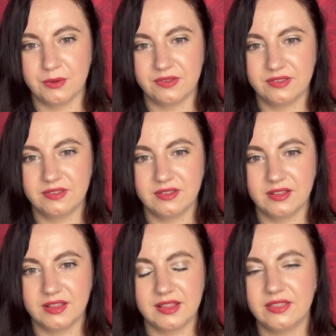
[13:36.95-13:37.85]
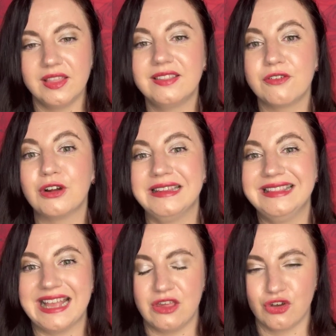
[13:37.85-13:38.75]
It was a
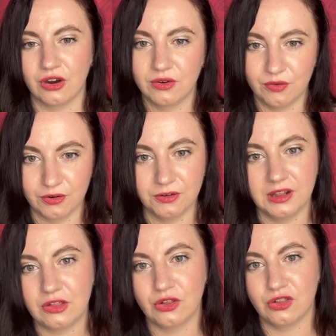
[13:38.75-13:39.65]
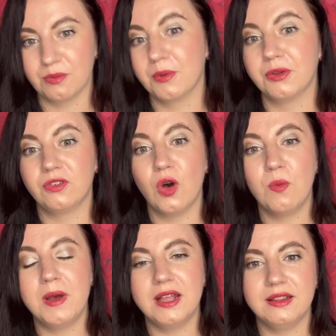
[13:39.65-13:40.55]
different nature of a relationship. It was
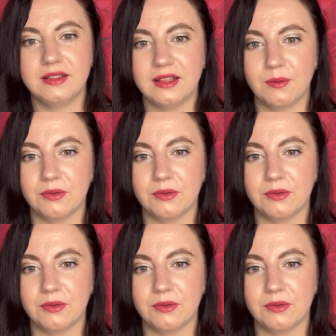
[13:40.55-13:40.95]
open.